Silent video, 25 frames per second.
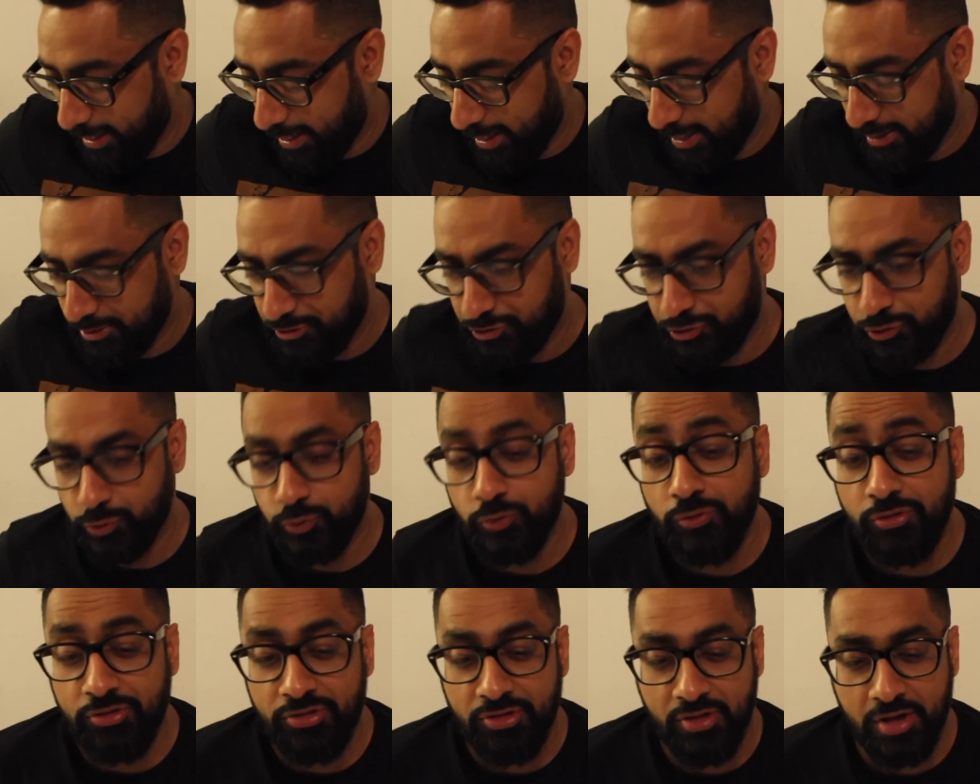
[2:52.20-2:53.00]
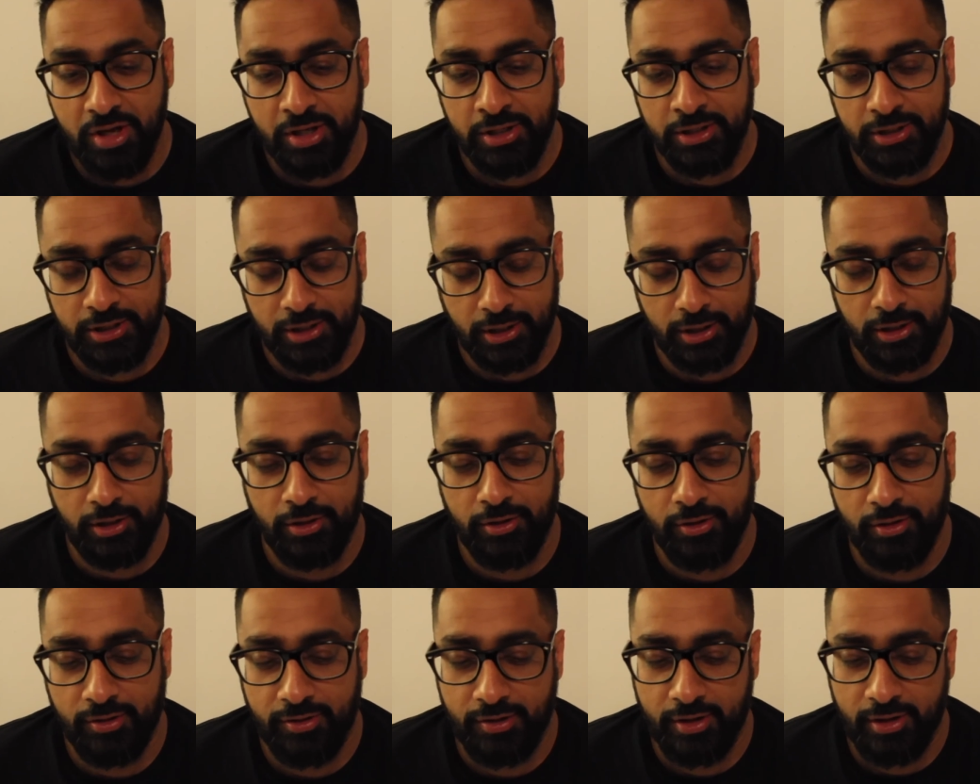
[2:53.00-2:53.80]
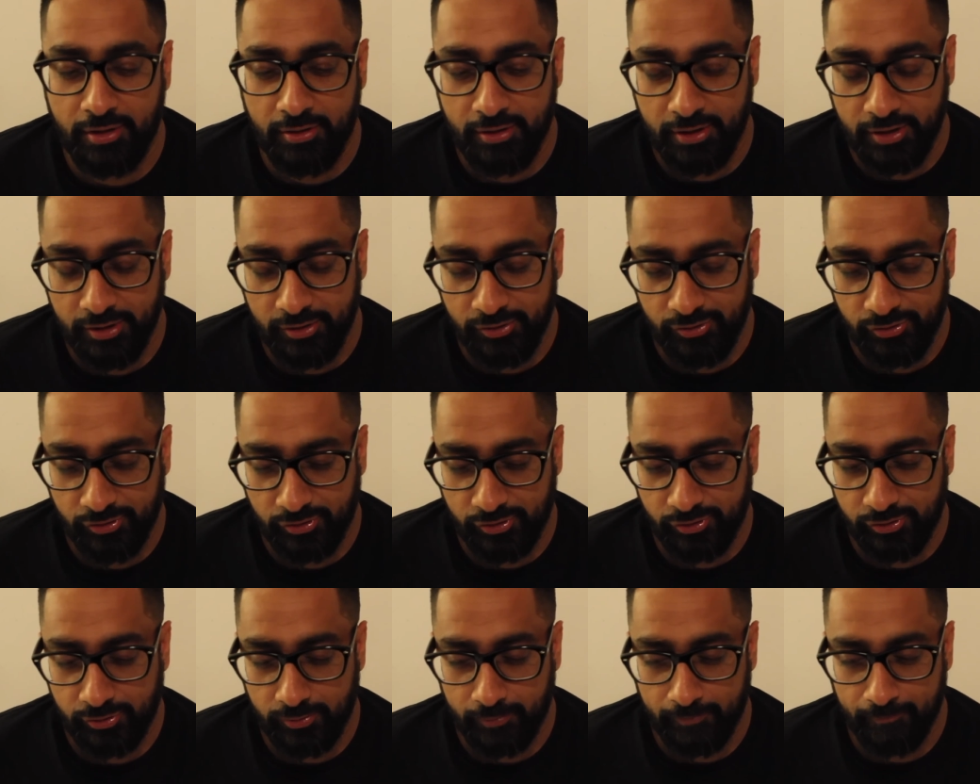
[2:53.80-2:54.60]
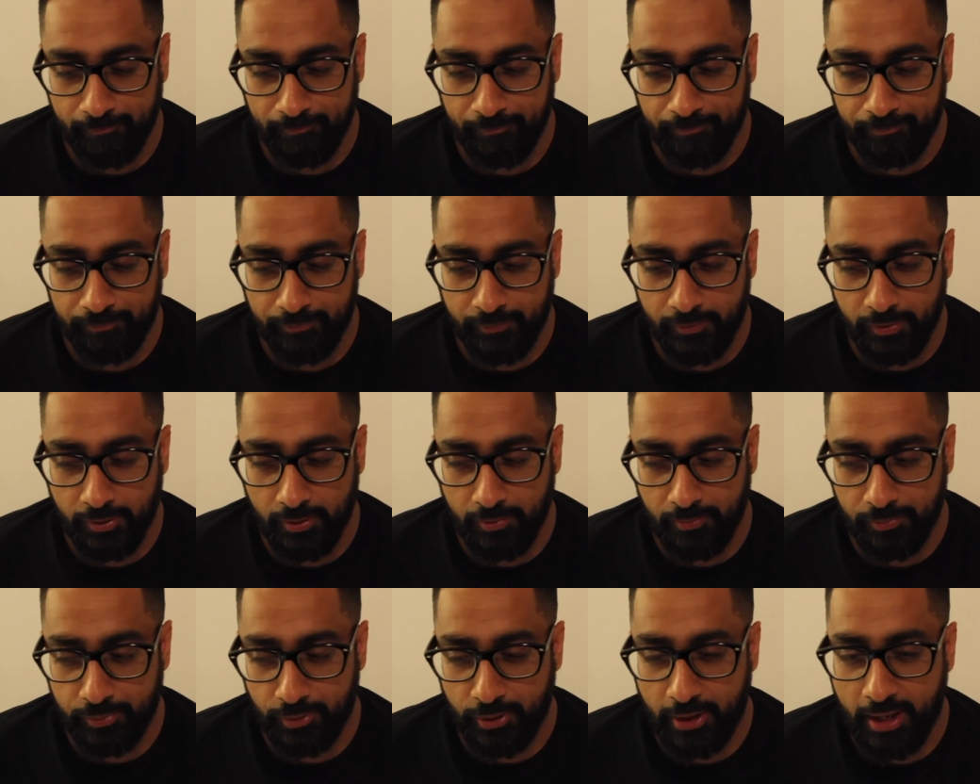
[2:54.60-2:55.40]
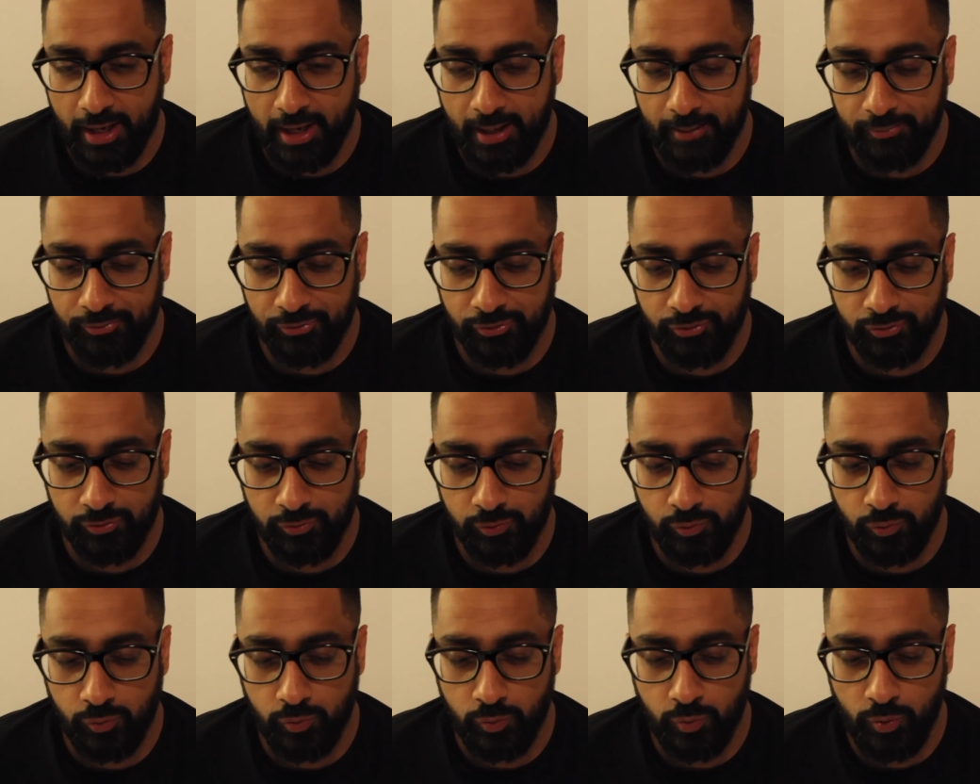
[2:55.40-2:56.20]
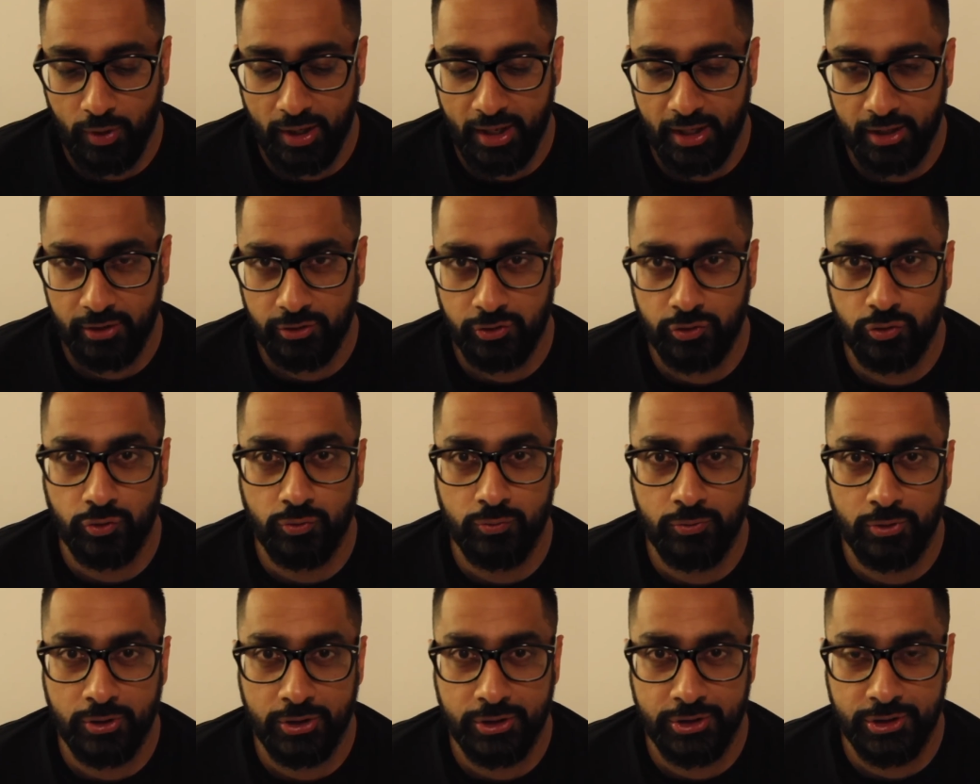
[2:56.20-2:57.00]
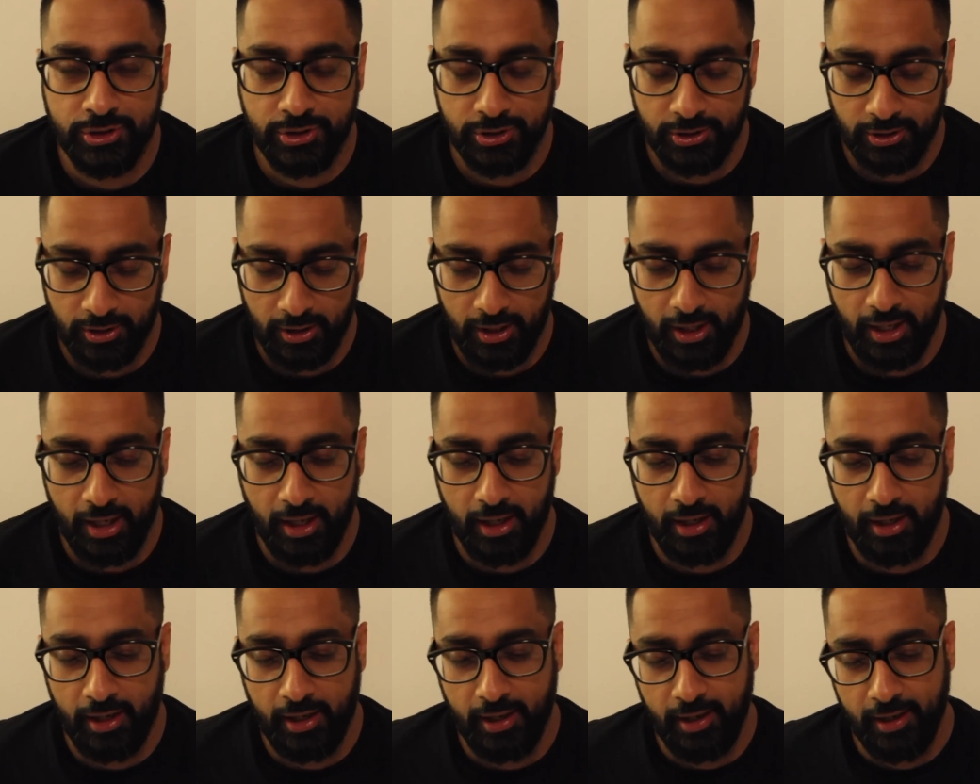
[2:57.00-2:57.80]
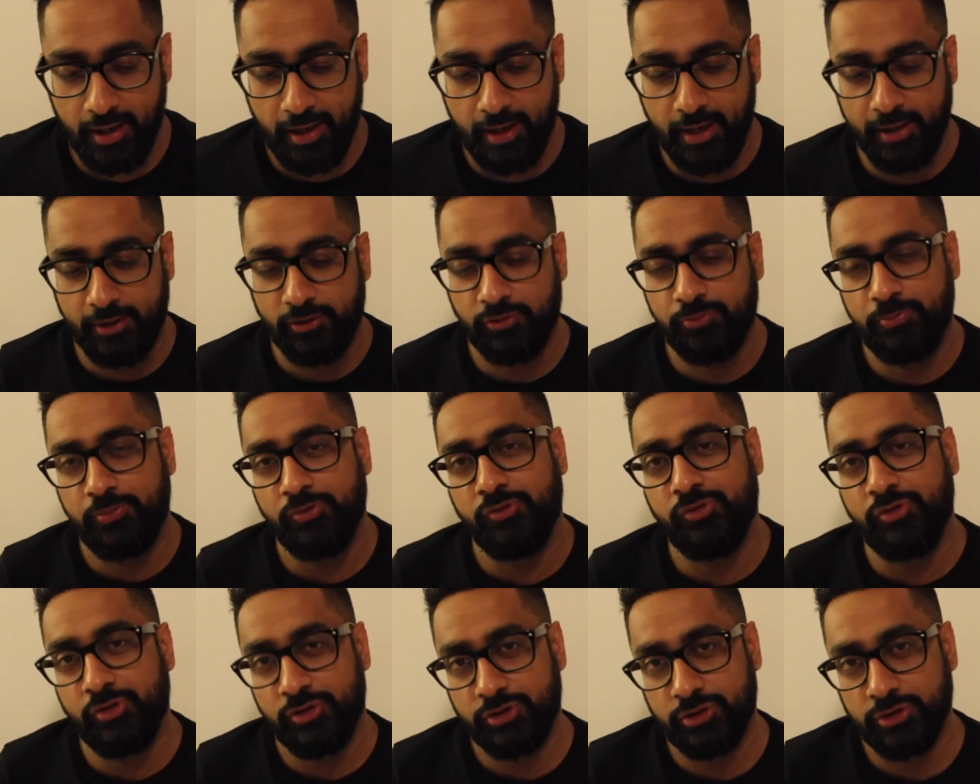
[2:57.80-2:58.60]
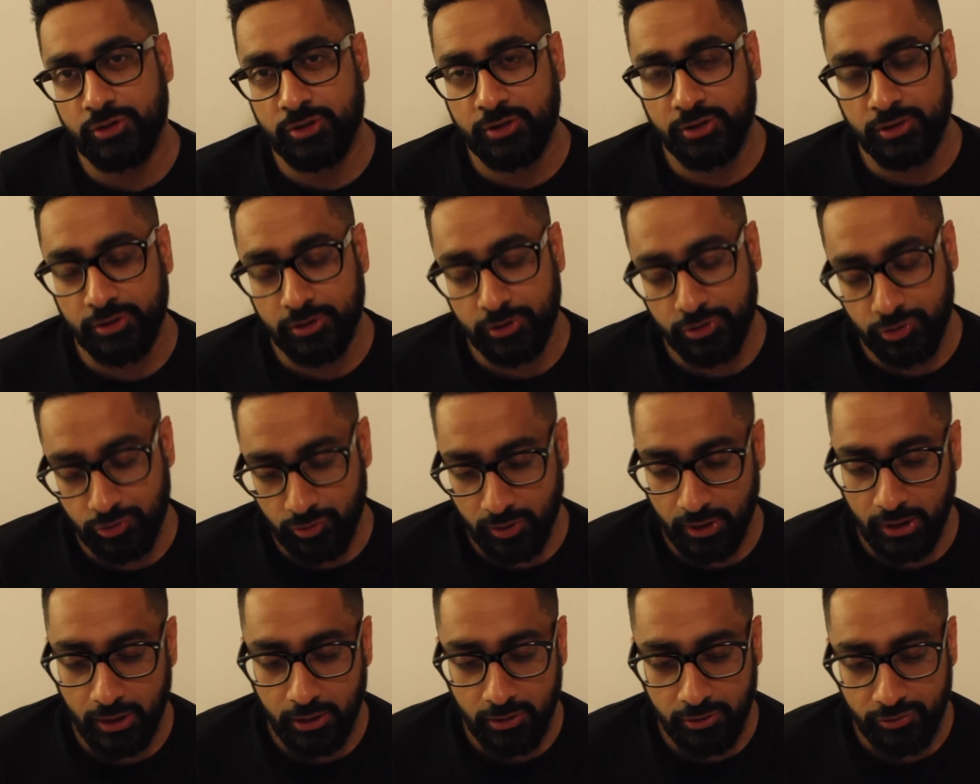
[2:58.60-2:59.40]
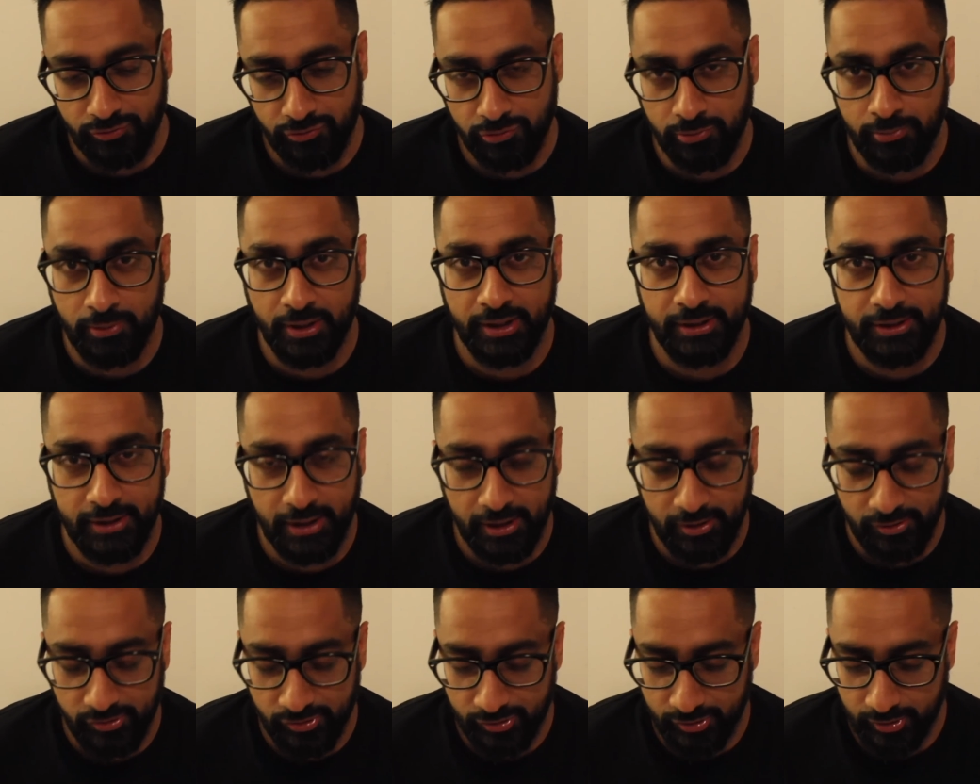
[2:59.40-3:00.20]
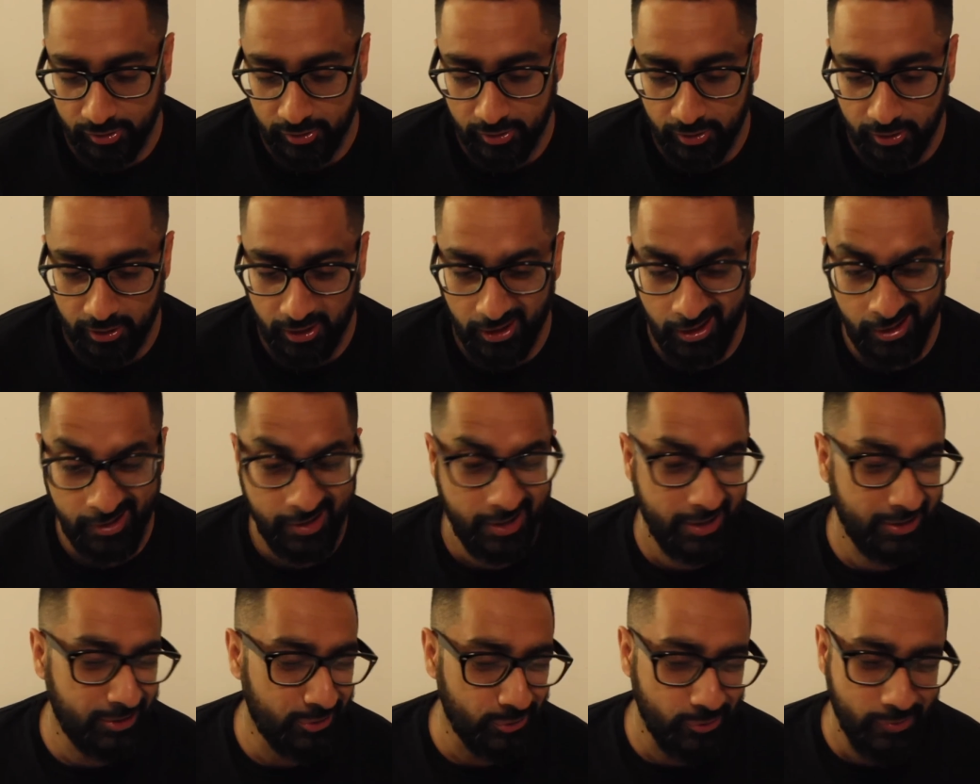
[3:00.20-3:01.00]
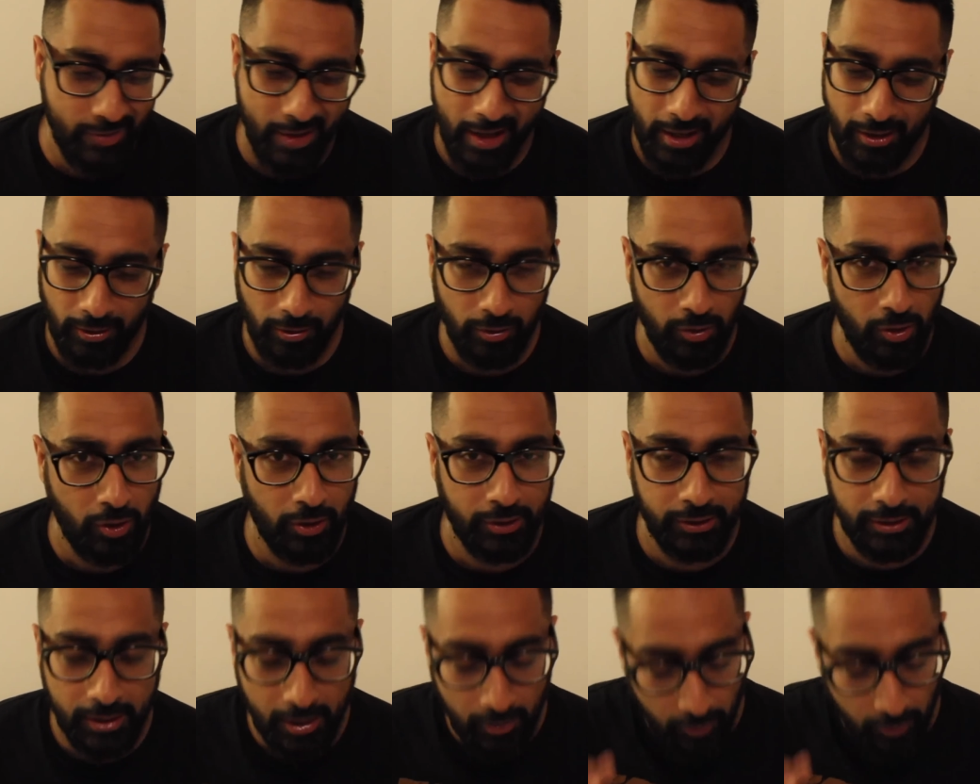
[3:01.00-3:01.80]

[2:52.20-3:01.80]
I do think there is perhaps way too much exposition in the trailer for my taste. And they do that a lot